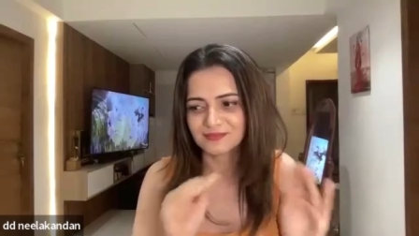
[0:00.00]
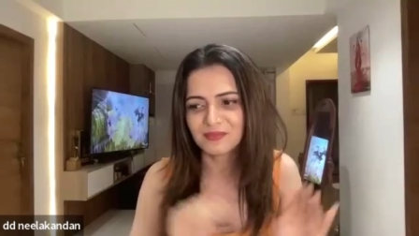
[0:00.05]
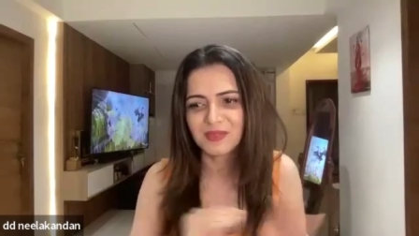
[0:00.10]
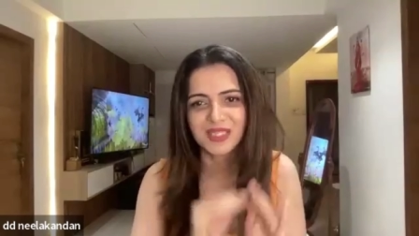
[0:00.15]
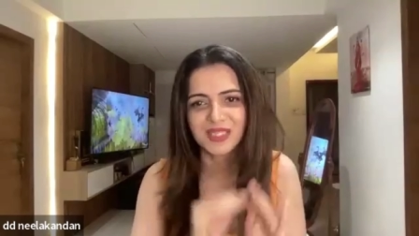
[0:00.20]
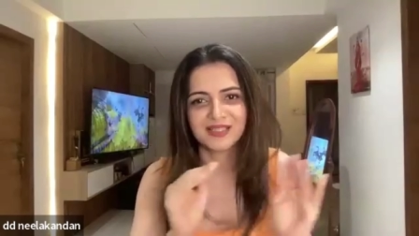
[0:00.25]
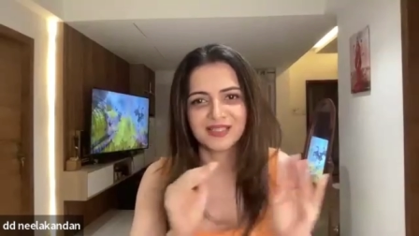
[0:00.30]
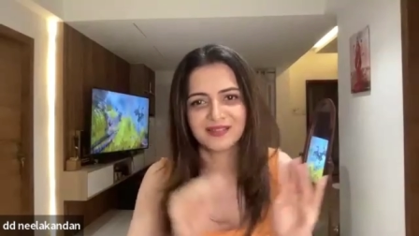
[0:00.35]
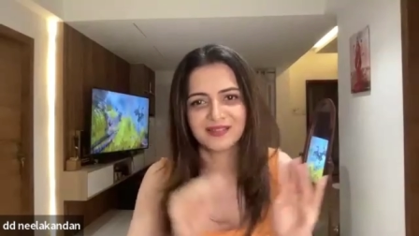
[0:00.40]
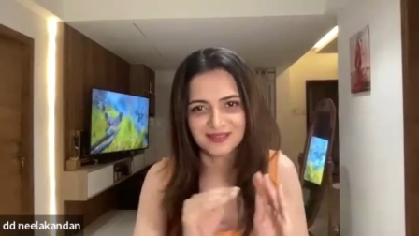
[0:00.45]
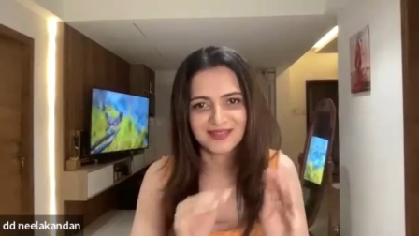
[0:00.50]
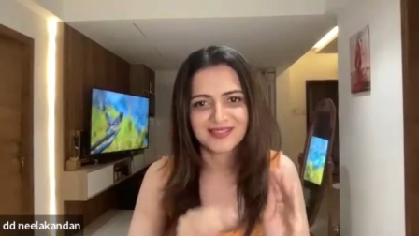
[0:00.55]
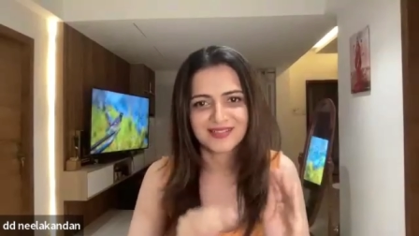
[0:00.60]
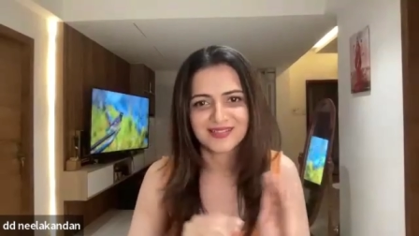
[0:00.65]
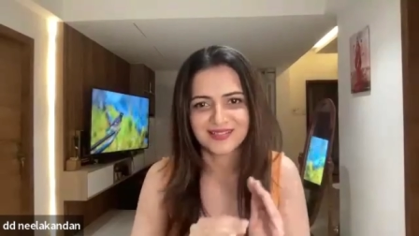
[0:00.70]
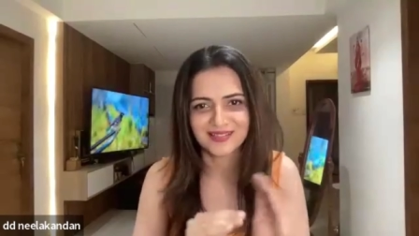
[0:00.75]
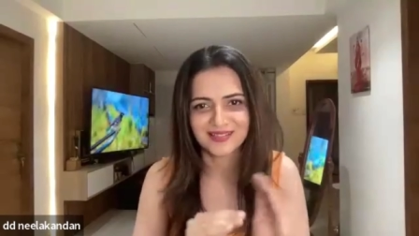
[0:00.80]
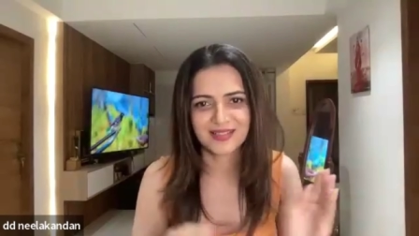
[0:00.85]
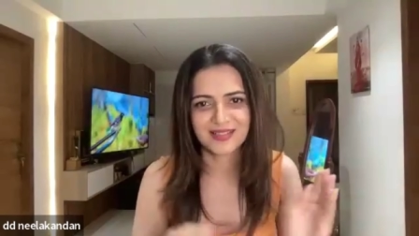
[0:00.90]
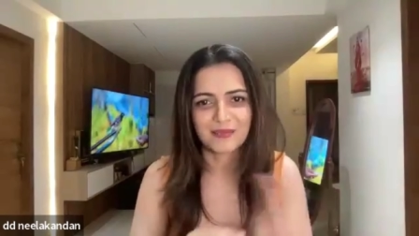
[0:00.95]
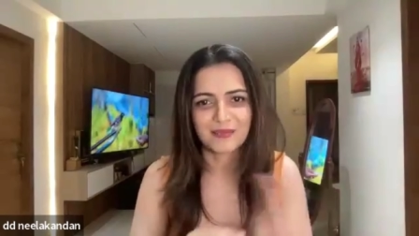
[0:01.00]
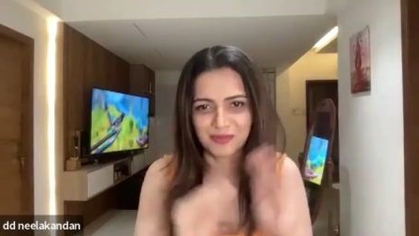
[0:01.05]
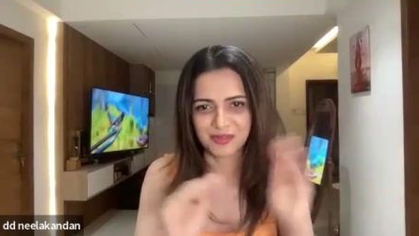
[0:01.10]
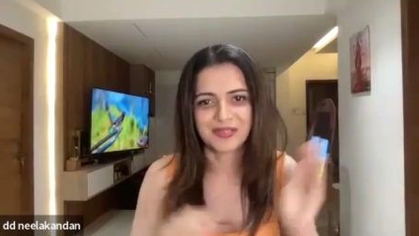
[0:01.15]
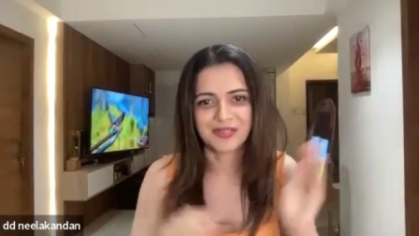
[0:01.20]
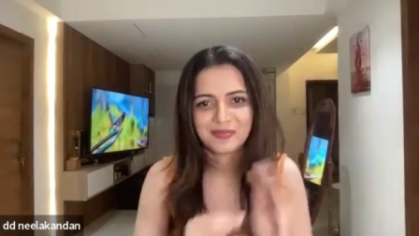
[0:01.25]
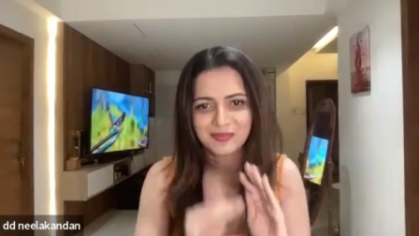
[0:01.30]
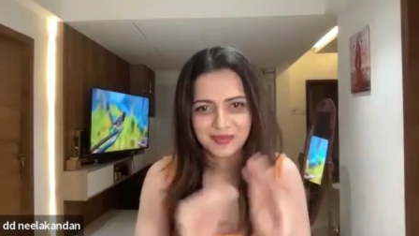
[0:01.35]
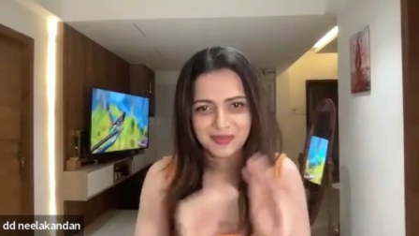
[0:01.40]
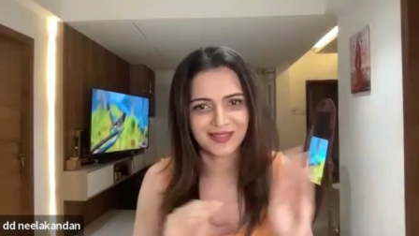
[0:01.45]
me,
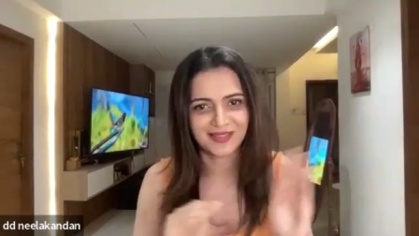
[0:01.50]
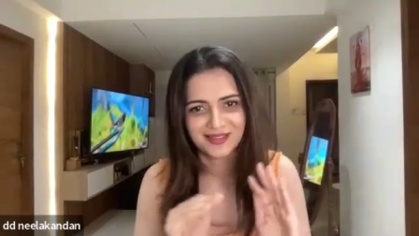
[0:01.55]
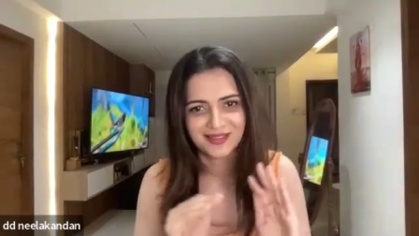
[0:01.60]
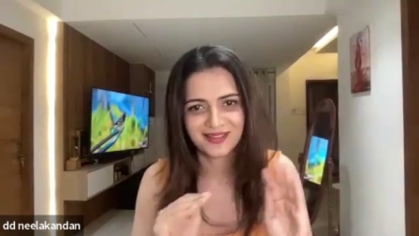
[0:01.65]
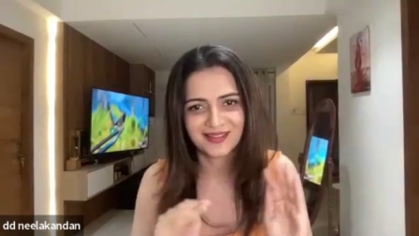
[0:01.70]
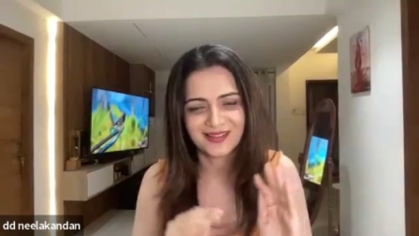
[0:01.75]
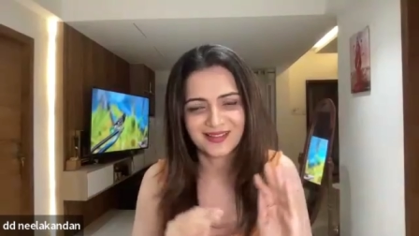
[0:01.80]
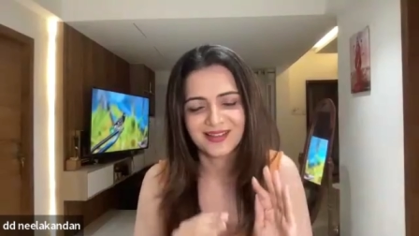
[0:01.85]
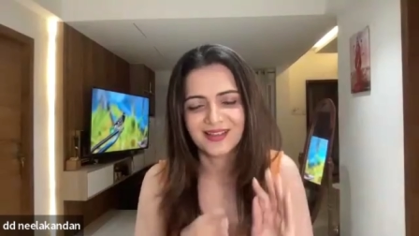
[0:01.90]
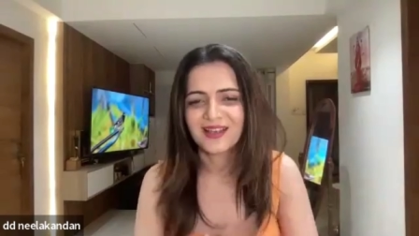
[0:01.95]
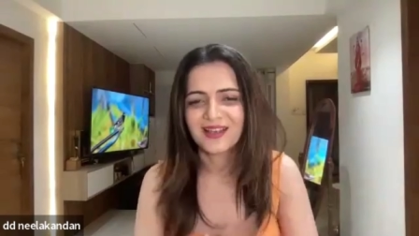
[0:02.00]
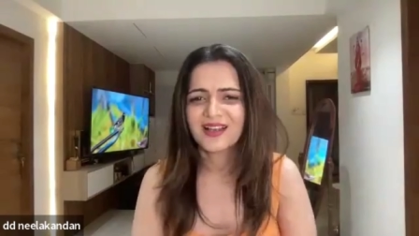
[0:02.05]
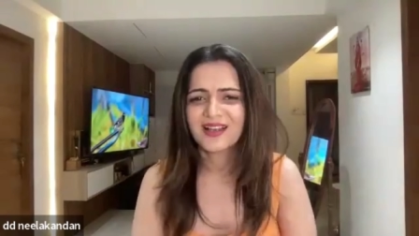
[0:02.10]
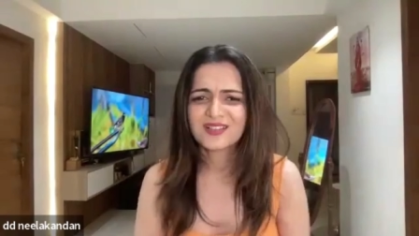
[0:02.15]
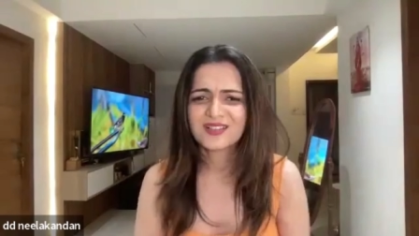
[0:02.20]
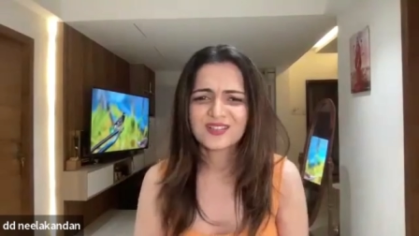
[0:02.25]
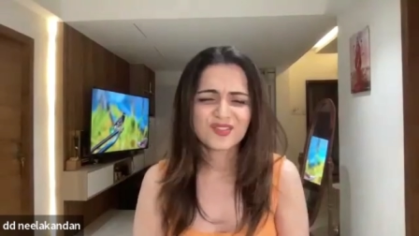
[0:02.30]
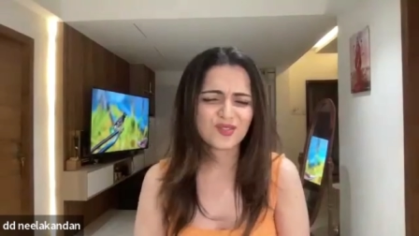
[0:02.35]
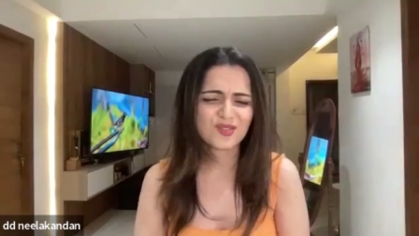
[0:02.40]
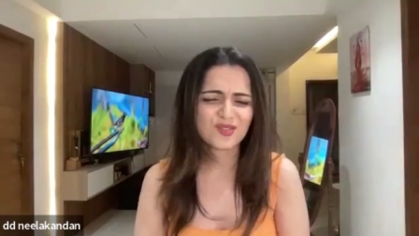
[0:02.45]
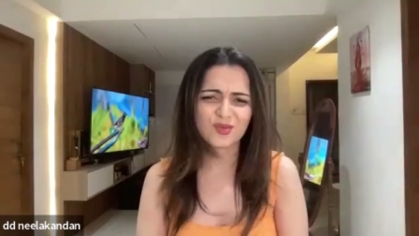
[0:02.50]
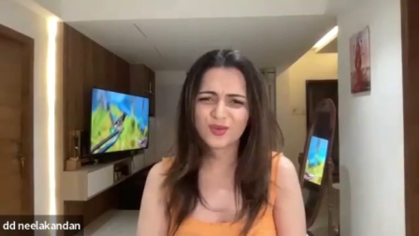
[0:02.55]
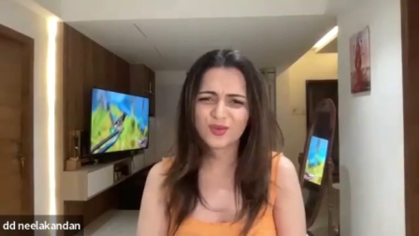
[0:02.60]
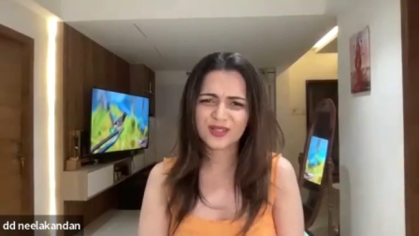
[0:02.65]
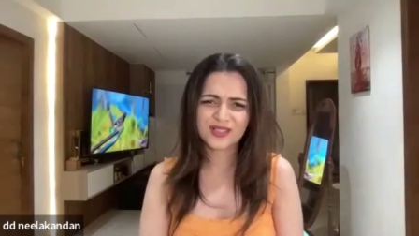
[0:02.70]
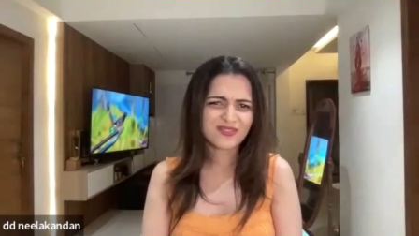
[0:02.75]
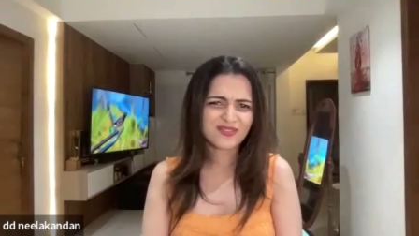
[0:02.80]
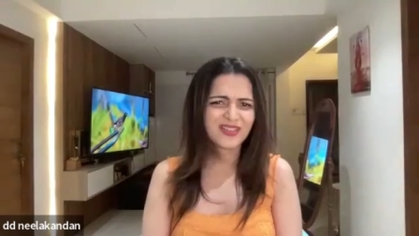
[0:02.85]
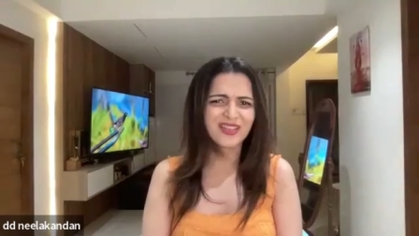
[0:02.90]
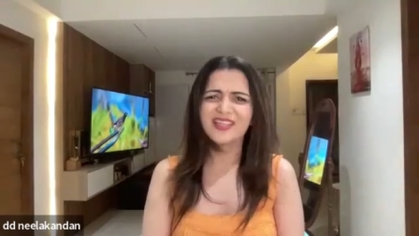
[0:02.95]
separate me. So
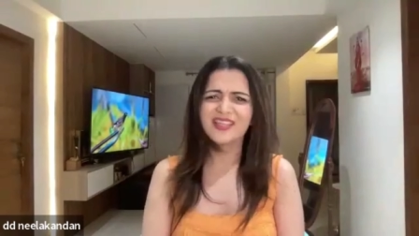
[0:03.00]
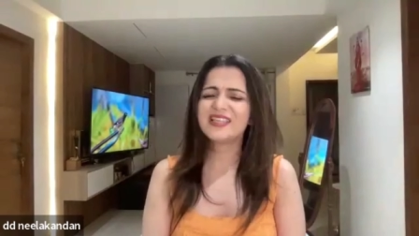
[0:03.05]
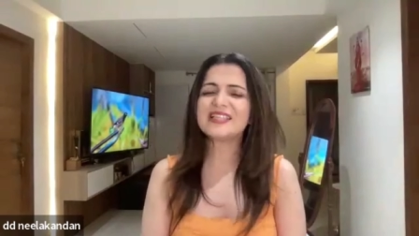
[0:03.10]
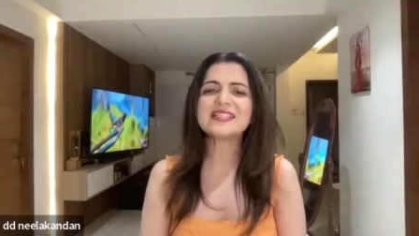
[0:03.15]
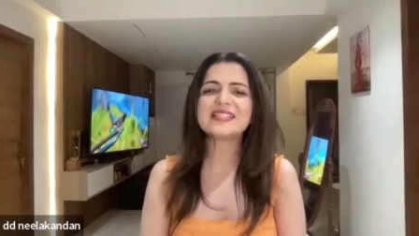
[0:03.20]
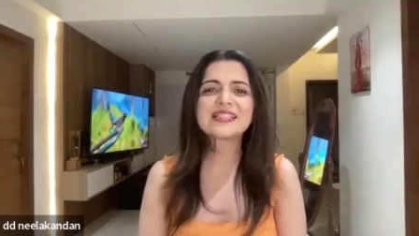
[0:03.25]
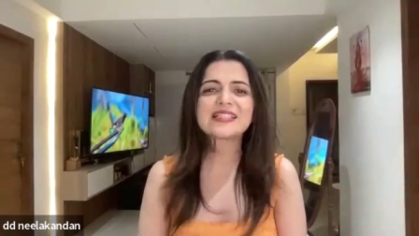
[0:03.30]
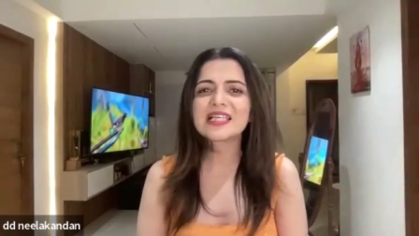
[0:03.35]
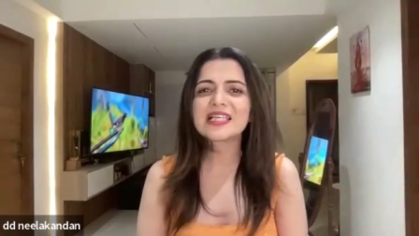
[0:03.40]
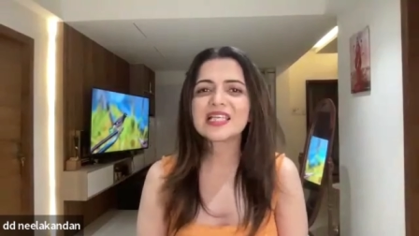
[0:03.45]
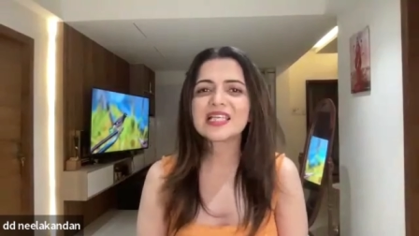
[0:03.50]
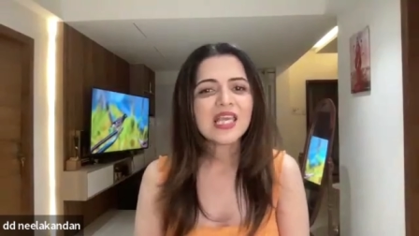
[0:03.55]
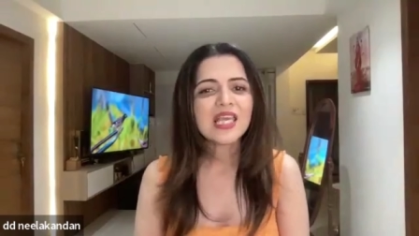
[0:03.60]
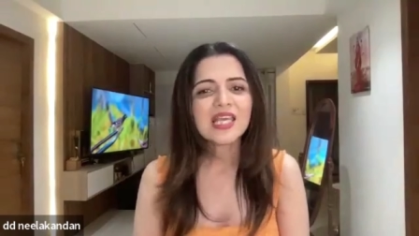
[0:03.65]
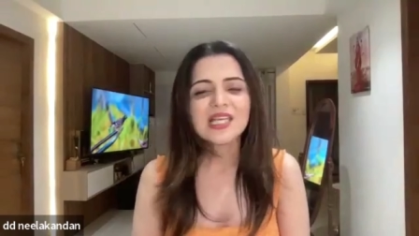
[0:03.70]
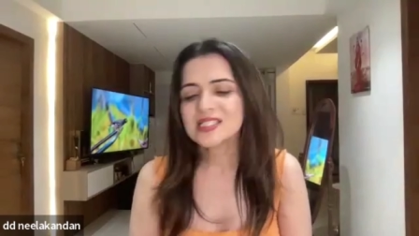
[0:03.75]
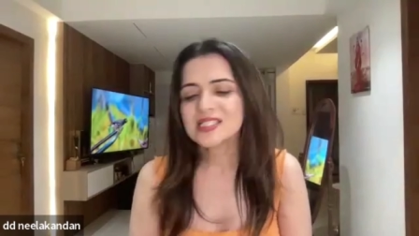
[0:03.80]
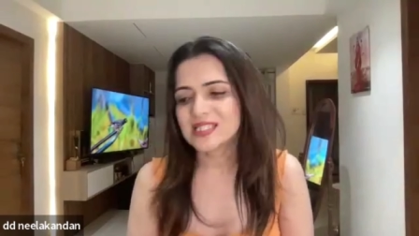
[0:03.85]
it's very easy.